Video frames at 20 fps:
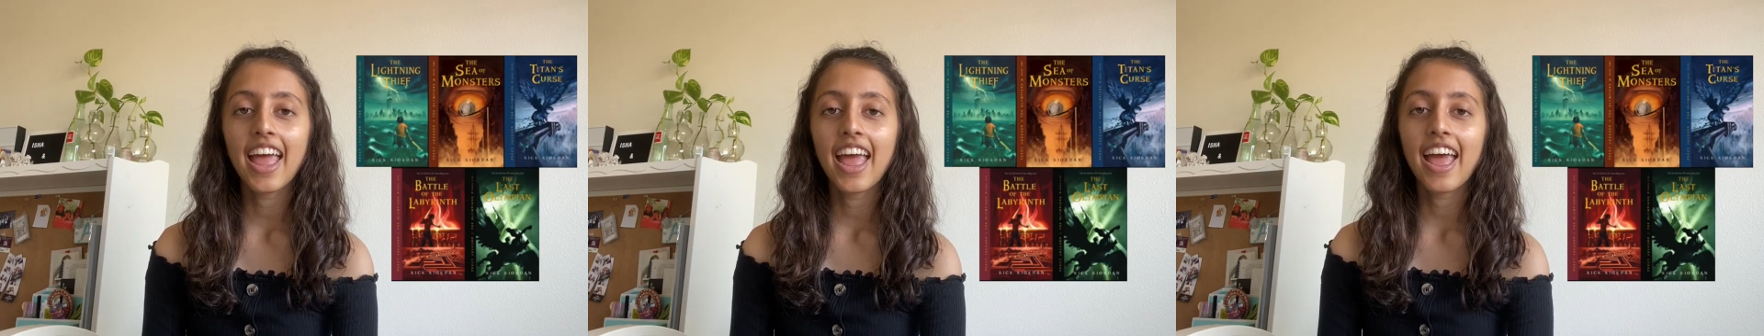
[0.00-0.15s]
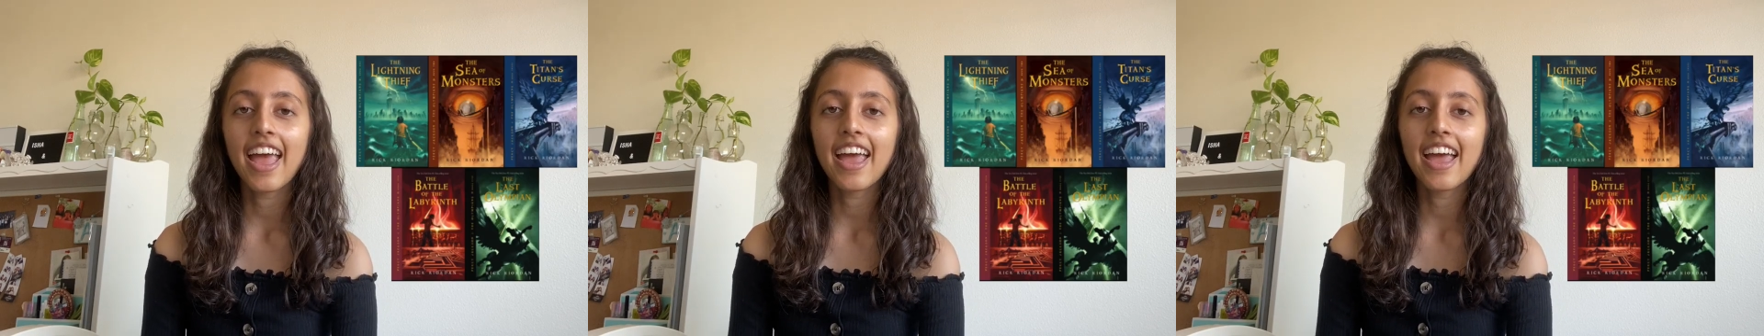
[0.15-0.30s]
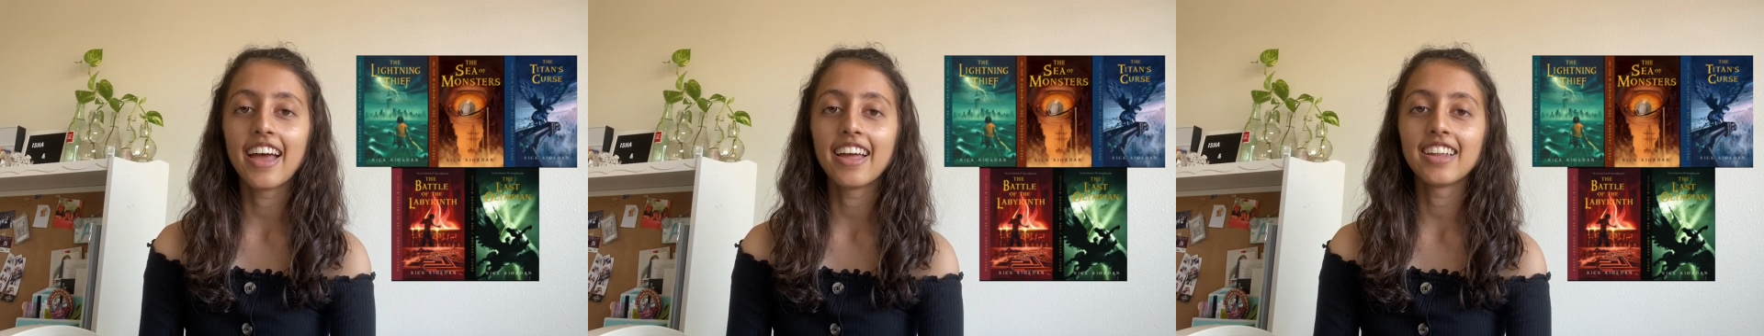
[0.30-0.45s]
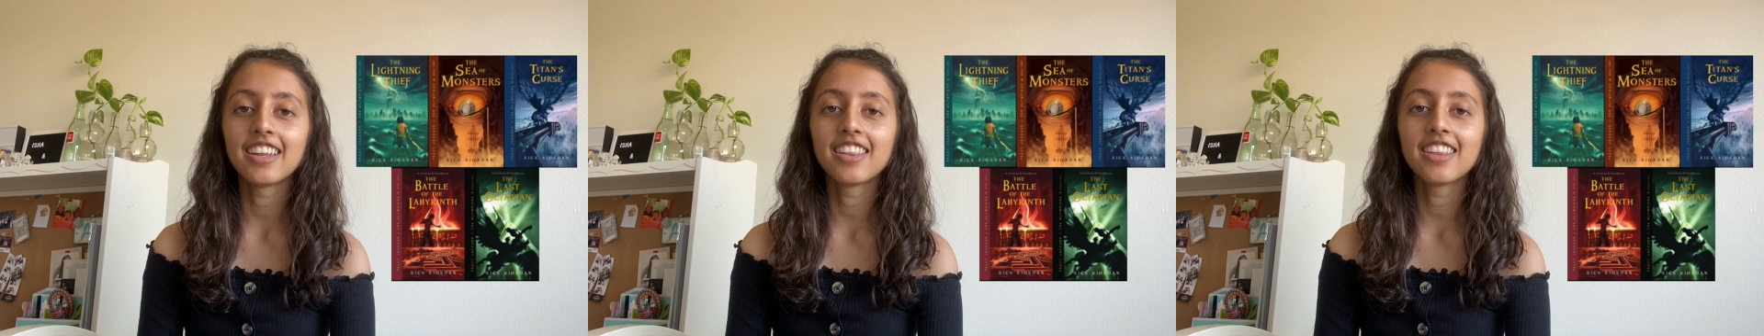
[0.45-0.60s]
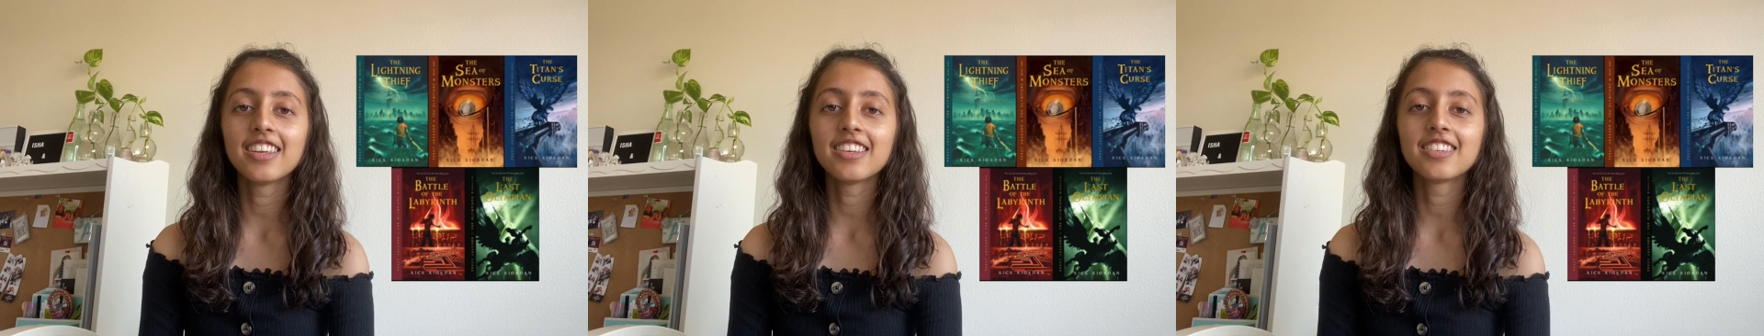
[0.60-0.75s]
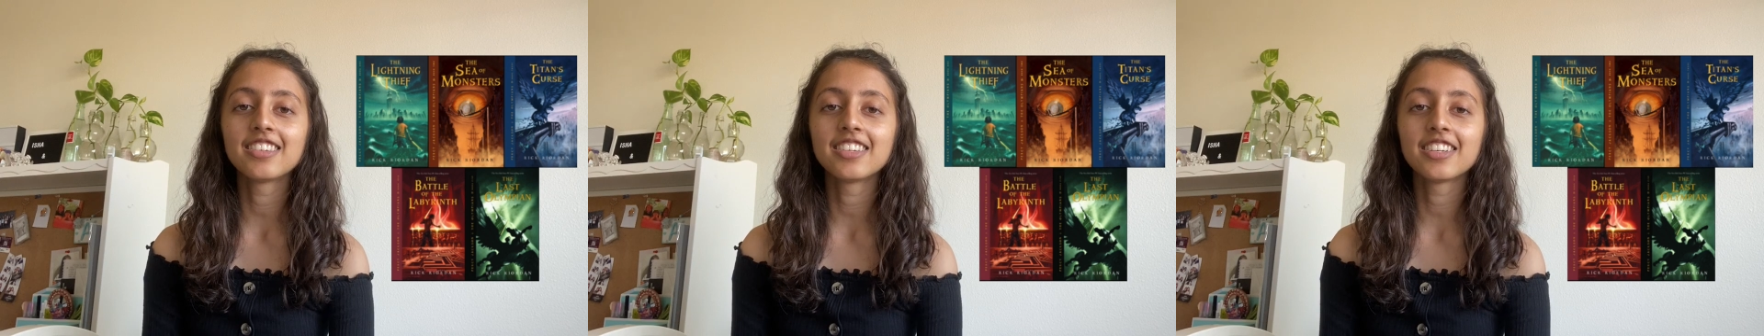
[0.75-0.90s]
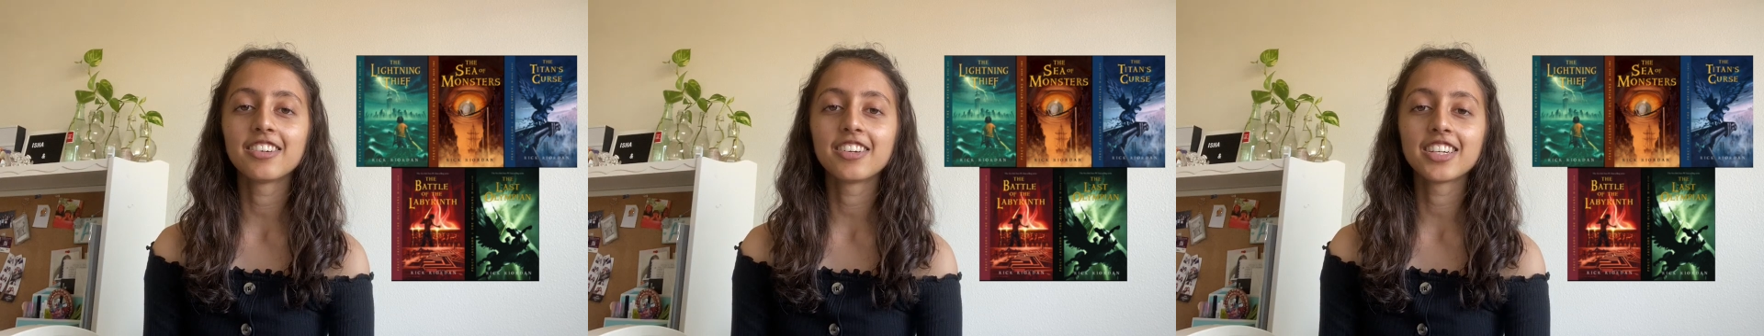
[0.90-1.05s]
and this
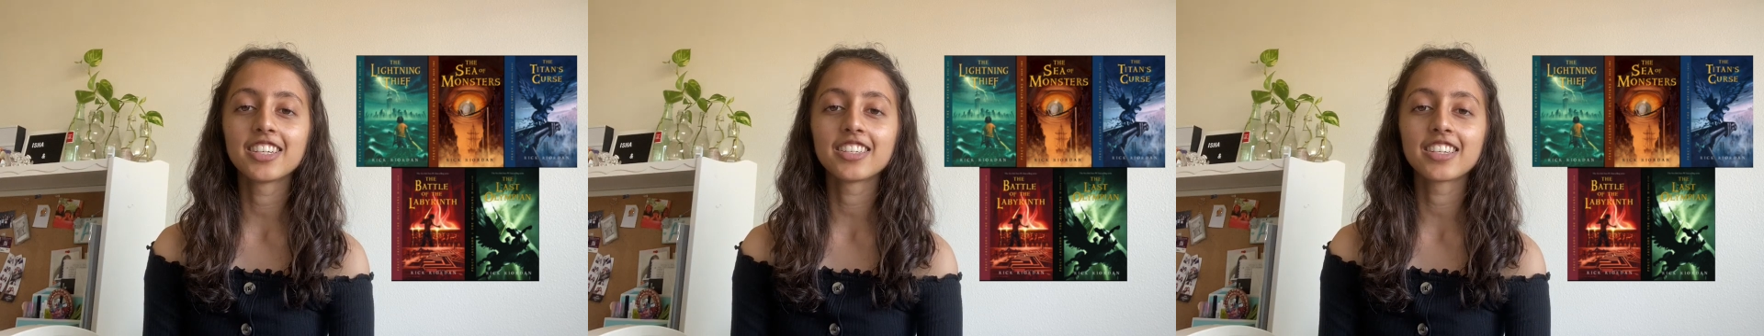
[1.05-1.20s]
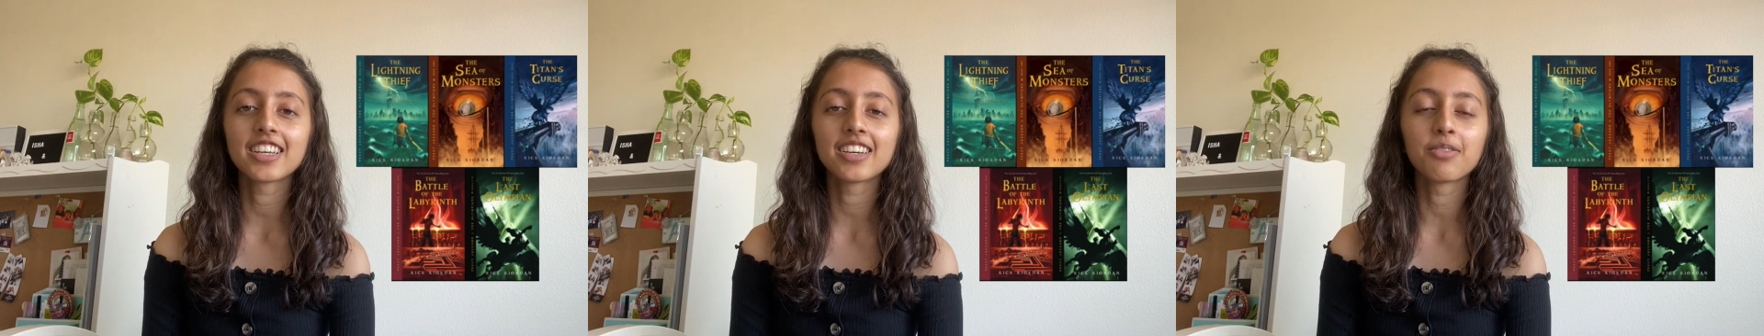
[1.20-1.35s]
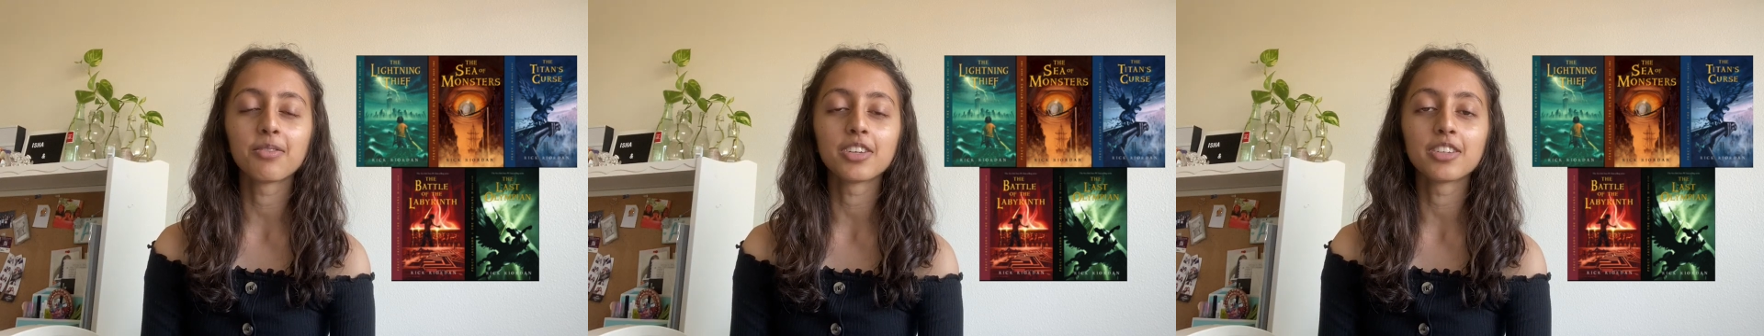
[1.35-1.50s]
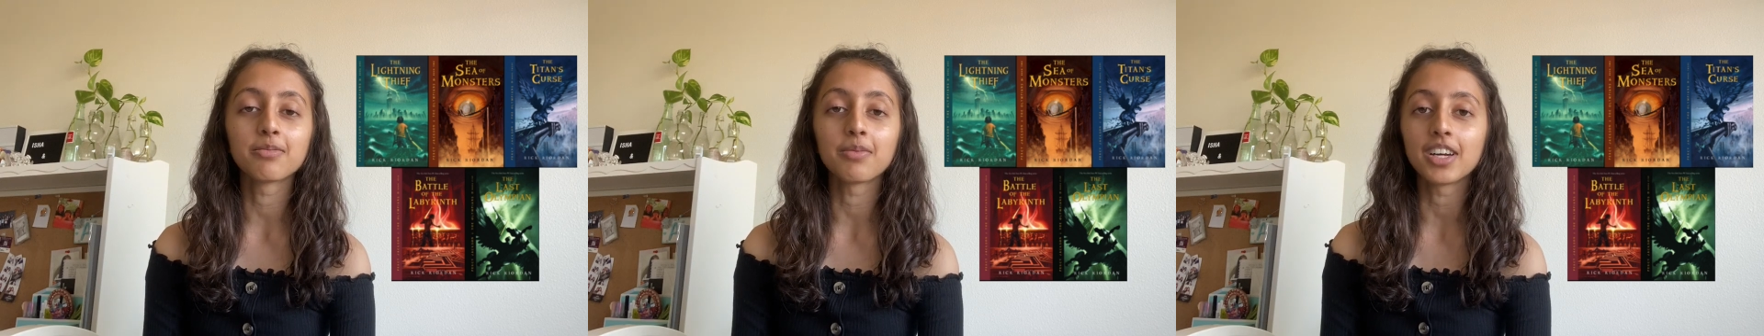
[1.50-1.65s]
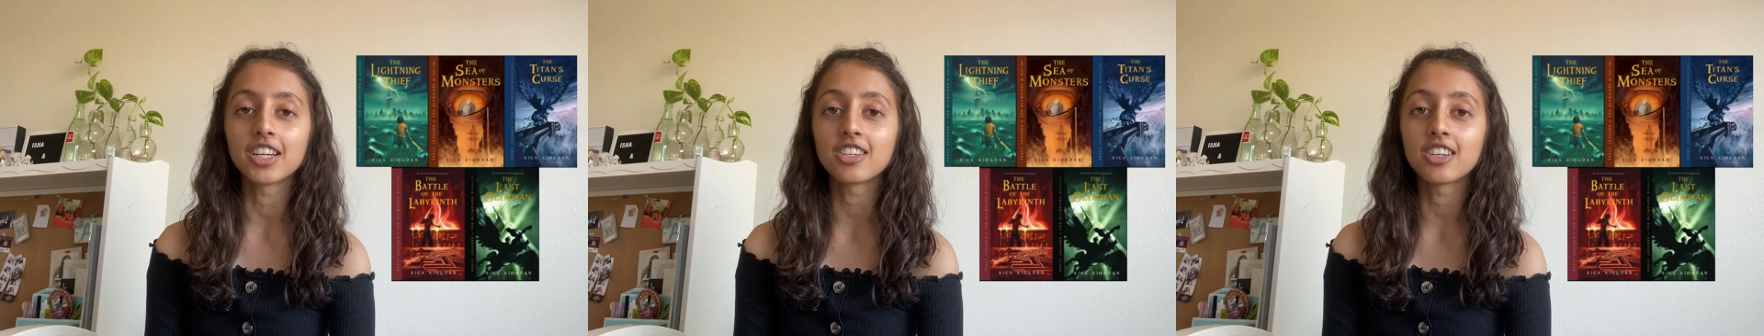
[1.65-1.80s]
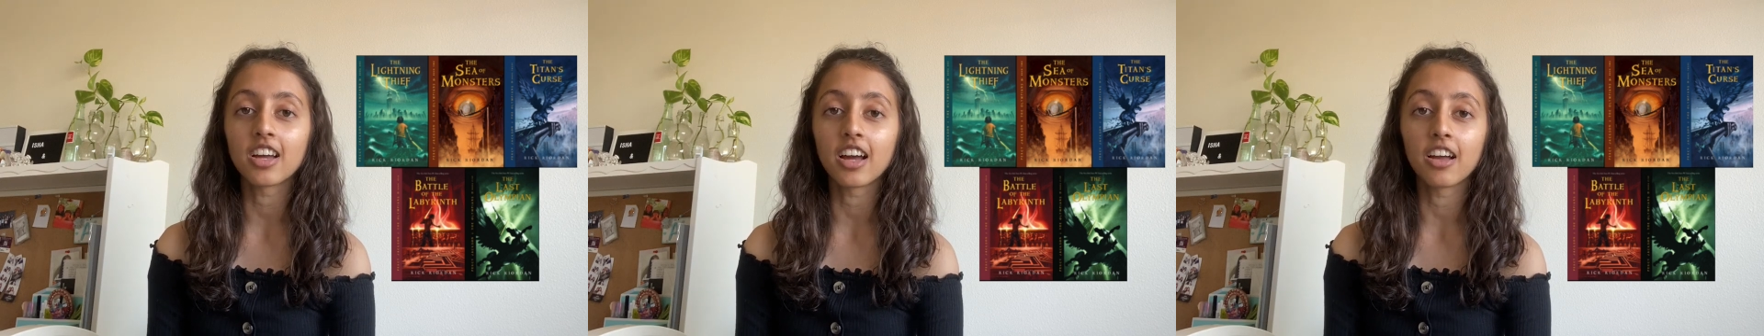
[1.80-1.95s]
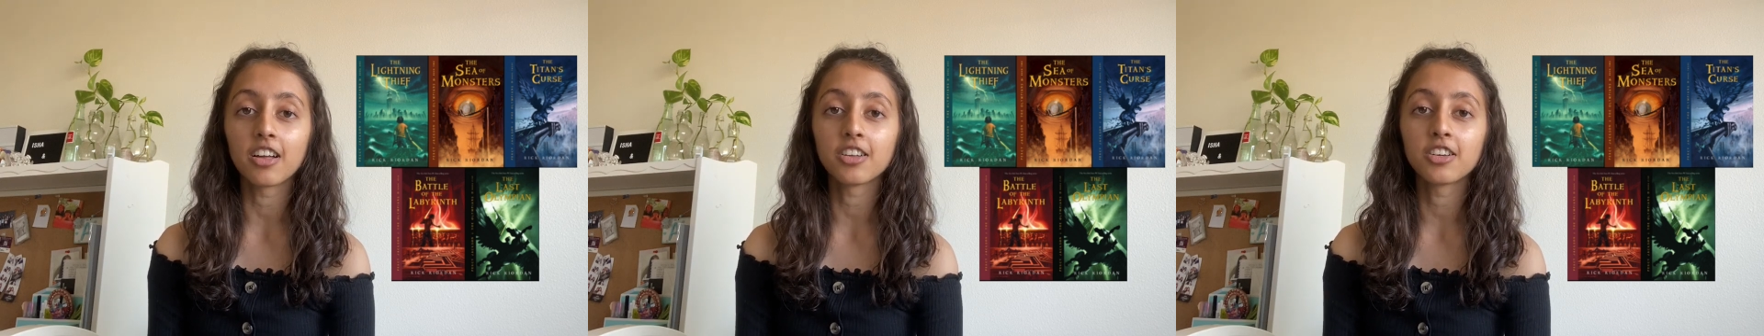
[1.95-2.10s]
series was my
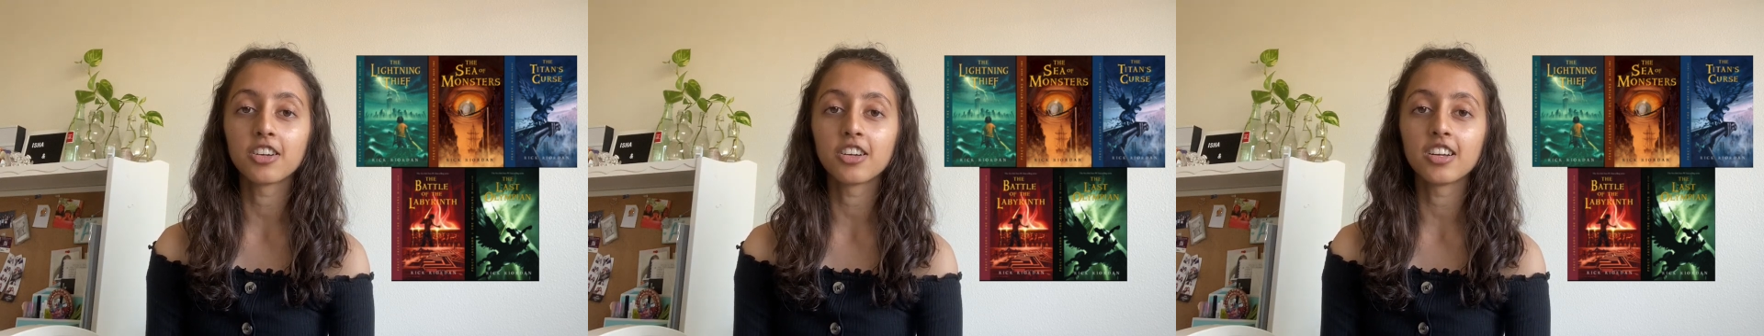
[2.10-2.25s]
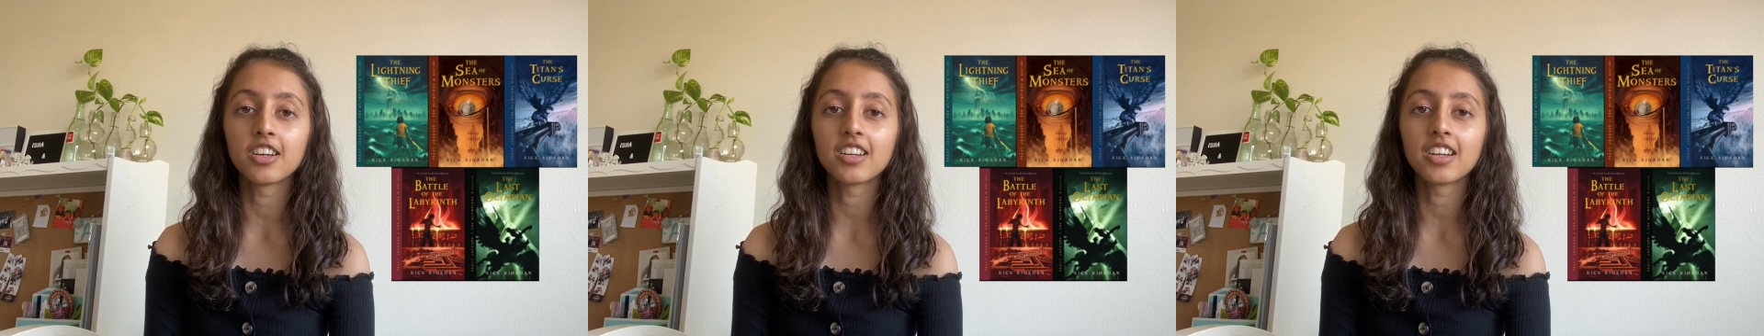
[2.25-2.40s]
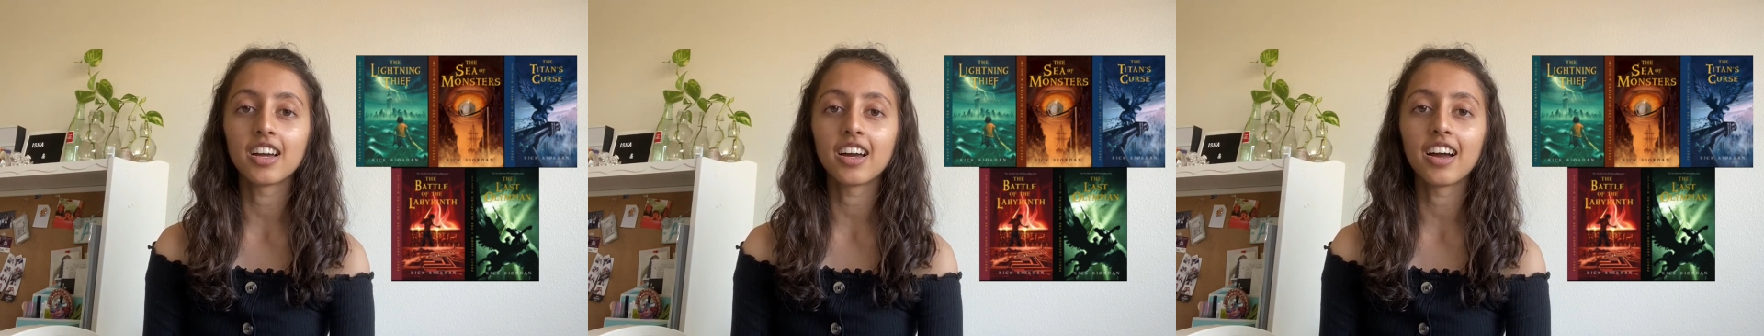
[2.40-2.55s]
childhood.